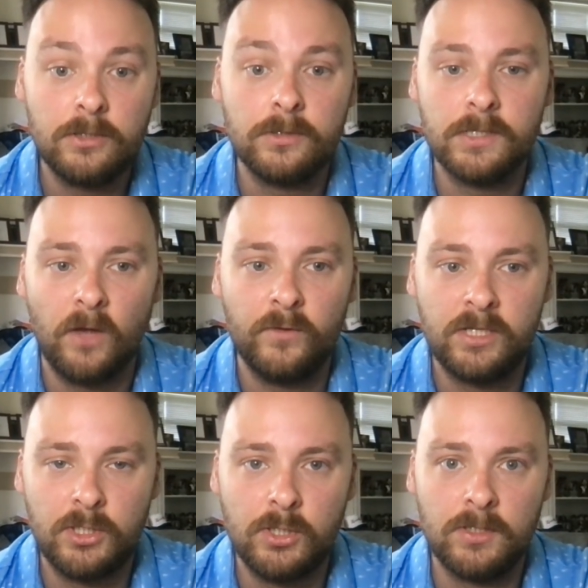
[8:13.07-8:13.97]
Get yourself a
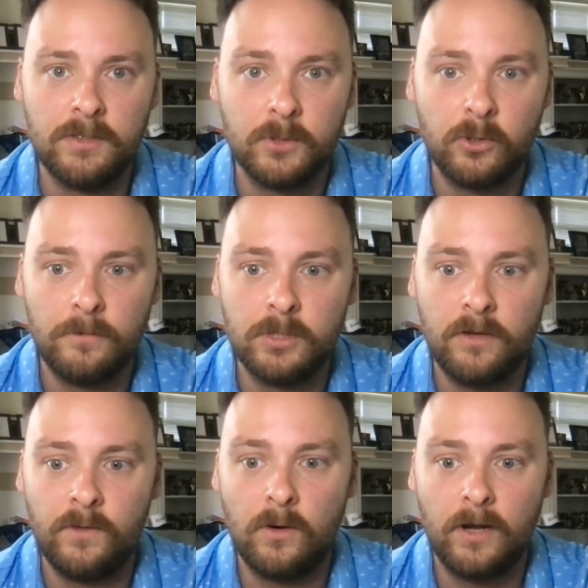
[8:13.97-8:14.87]
digital subscription
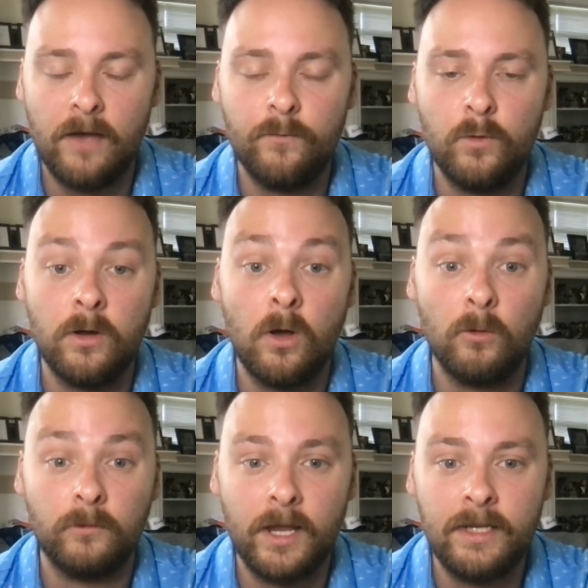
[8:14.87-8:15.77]
if you don't have one
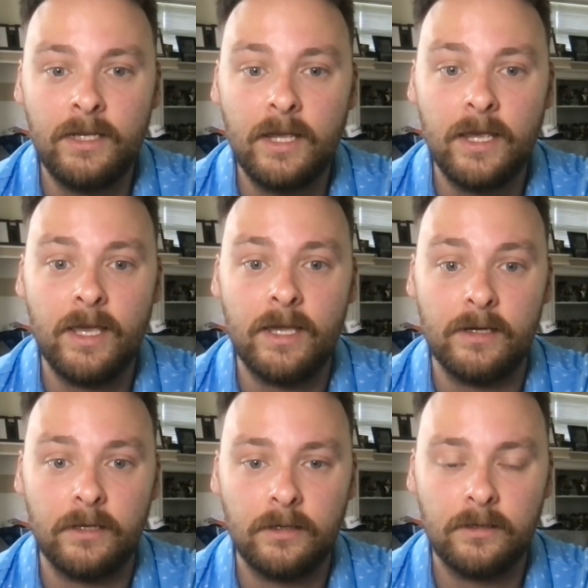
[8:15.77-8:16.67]
already,
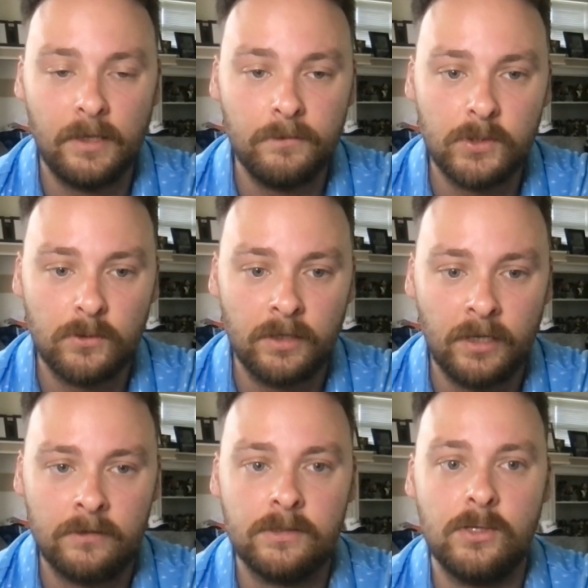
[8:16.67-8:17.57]
and keep tuning
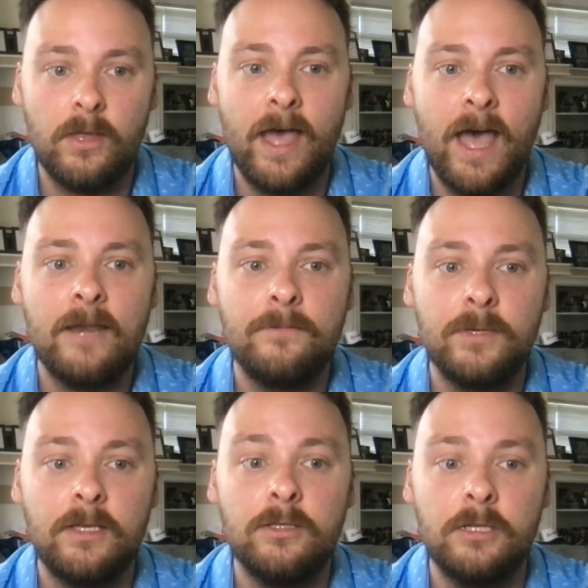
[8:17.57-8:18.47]
in to the
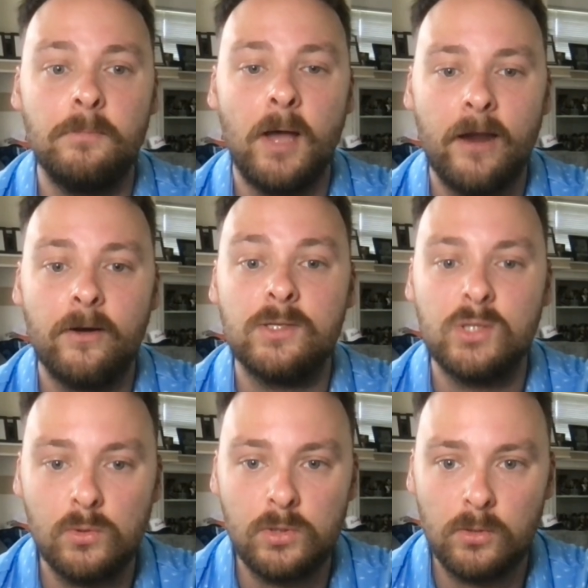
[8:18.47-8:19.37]
@PG Pirates
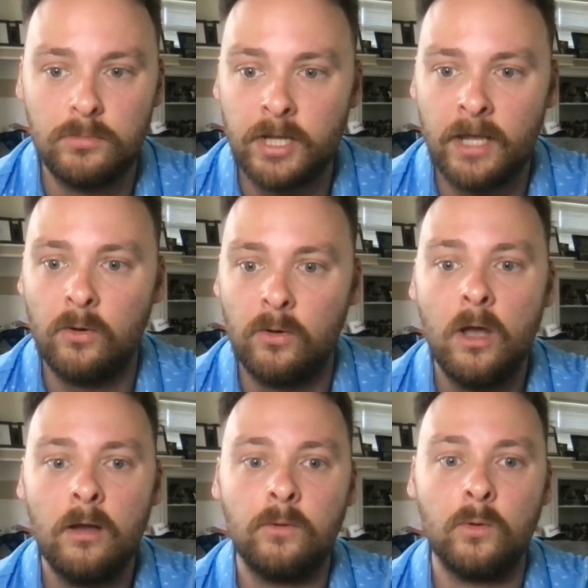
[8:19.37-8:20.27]
YouTube channel,
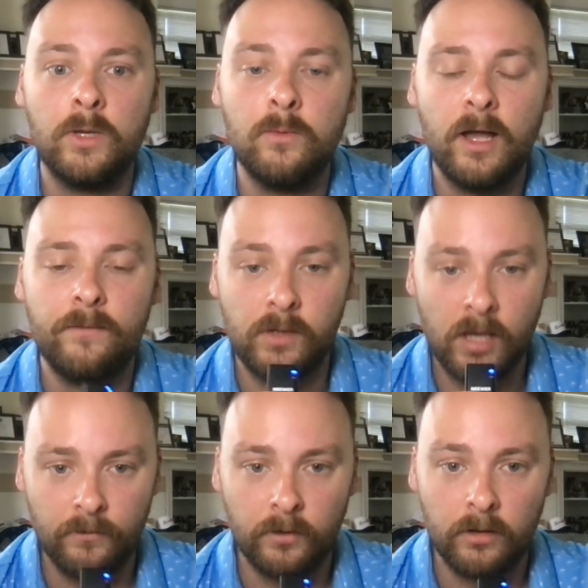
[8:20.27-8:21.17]
where we will have you
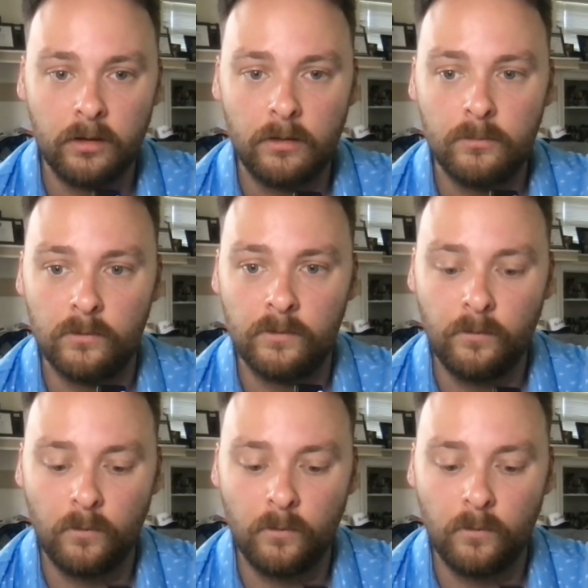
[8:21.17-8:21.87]
covered moving